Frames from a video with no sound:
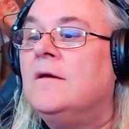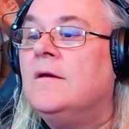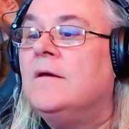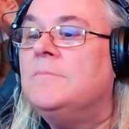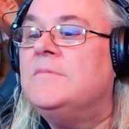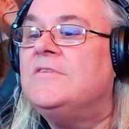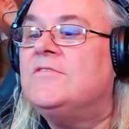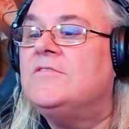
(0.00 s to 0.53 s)

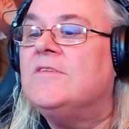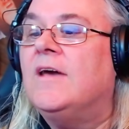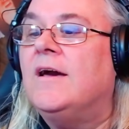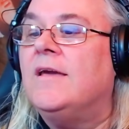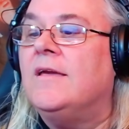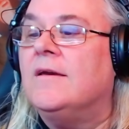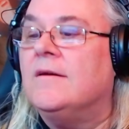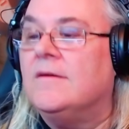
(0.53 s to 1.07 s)

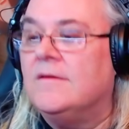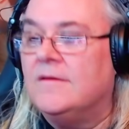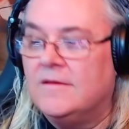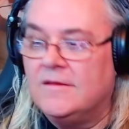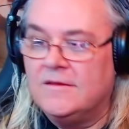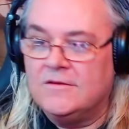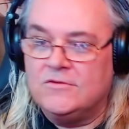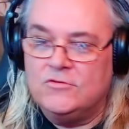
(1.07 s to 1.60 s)
Messiah?
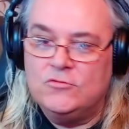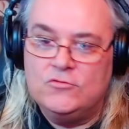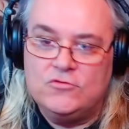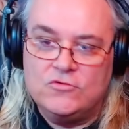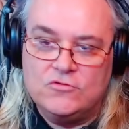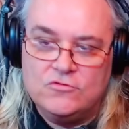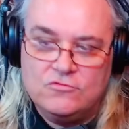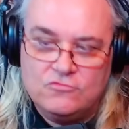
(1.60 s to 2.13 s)
New
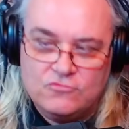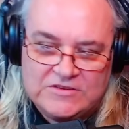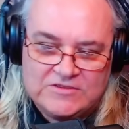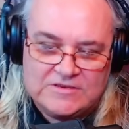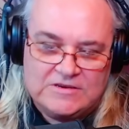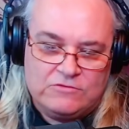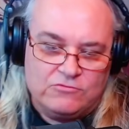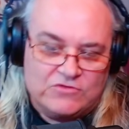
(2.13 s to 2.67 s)
tune
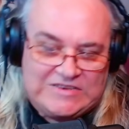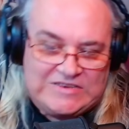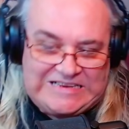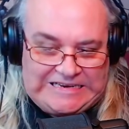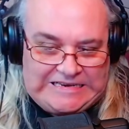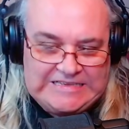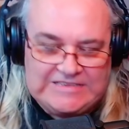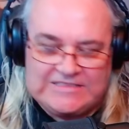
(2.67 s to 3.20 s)
recently re
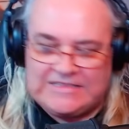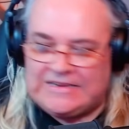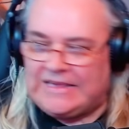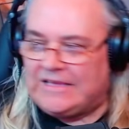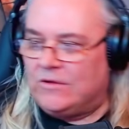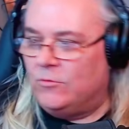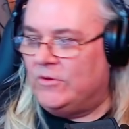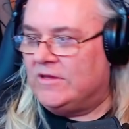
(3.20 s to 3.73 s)
released
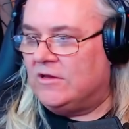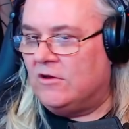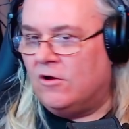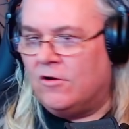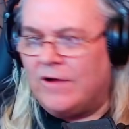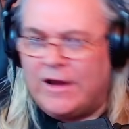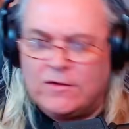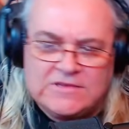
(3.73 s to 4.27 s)
like a week ago.
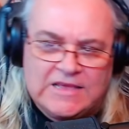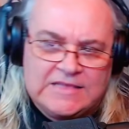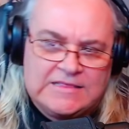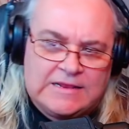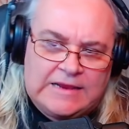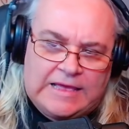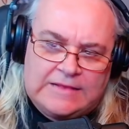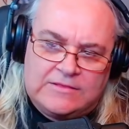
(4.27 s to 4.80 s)
I always like
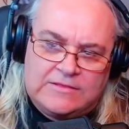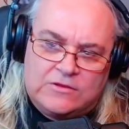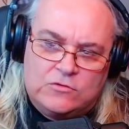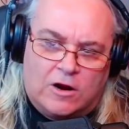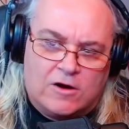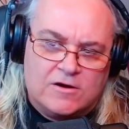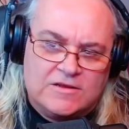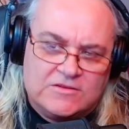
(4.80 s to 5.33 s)
to let the new
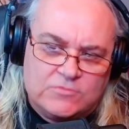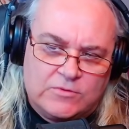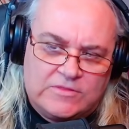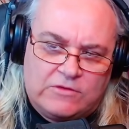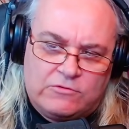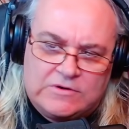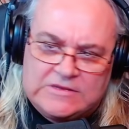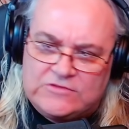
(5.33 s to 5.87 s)
artists, when
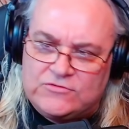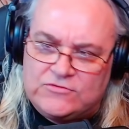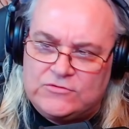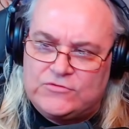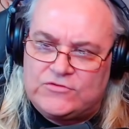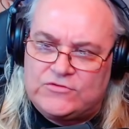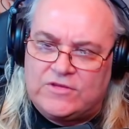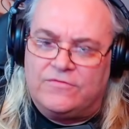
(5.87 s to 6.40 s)
they release new
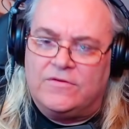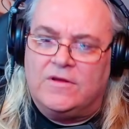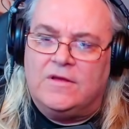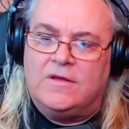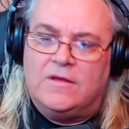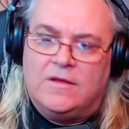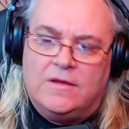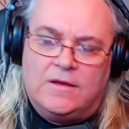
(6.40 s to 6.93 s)
stuff,
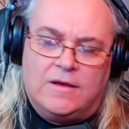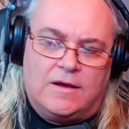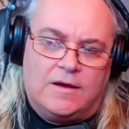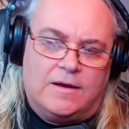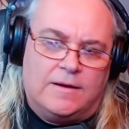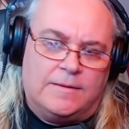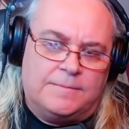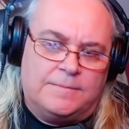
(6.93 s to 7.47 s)

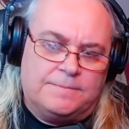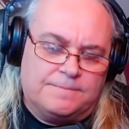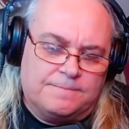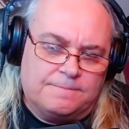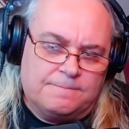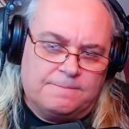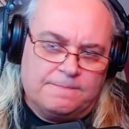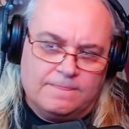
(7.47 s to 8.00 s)
um,
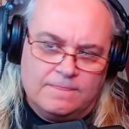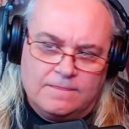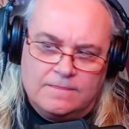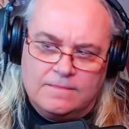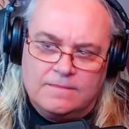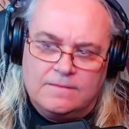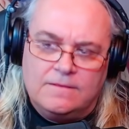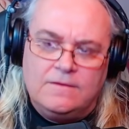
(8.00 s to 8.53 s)

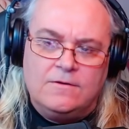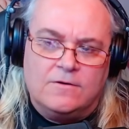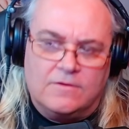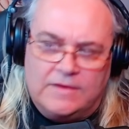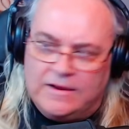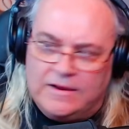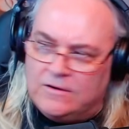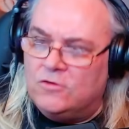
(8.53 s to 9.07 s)
you know,
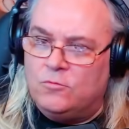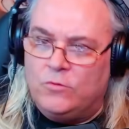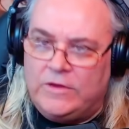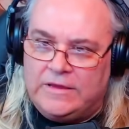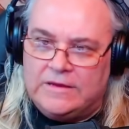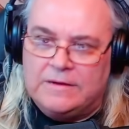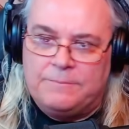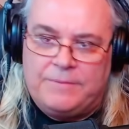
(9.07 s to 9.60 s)
get a good
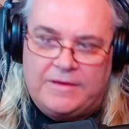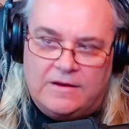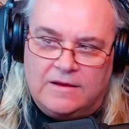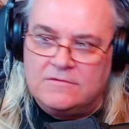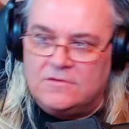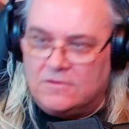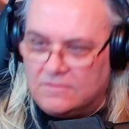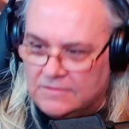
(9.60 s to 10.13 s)
week and a bit
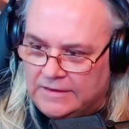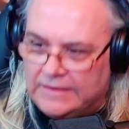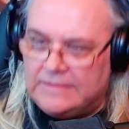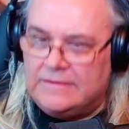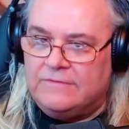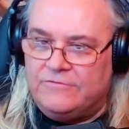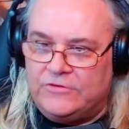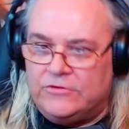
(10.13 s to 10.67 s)
on, you know,
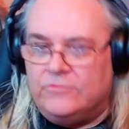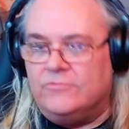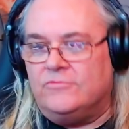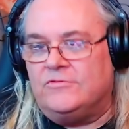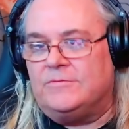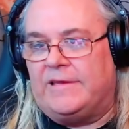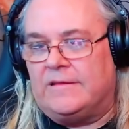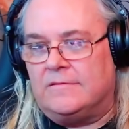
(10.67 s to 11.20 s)
getting
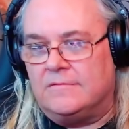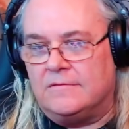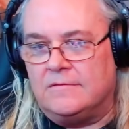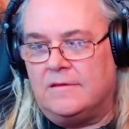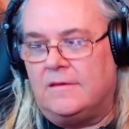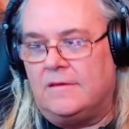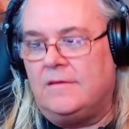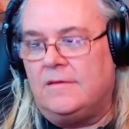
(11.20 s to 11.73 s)
views, man.
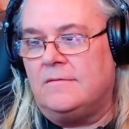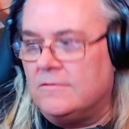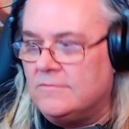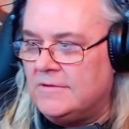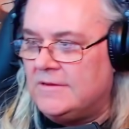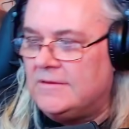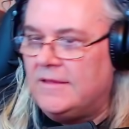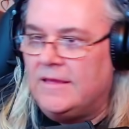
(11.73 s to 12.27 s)
I, I don't
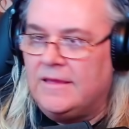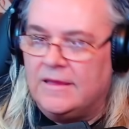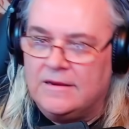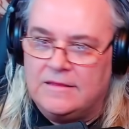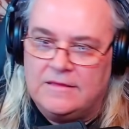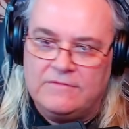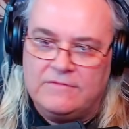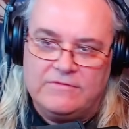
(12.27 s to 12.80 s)
need to take any,
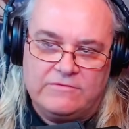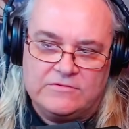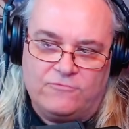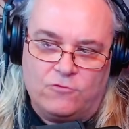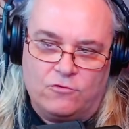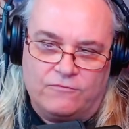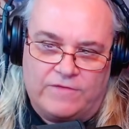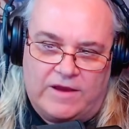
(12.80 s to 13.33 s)
even if it's
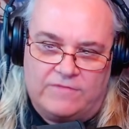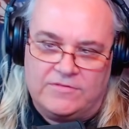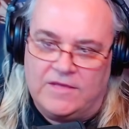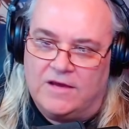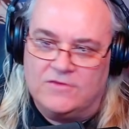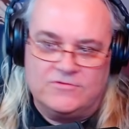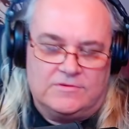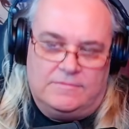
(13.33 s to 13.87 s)
four or five
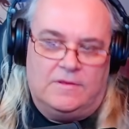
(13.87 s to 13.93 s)
thousand.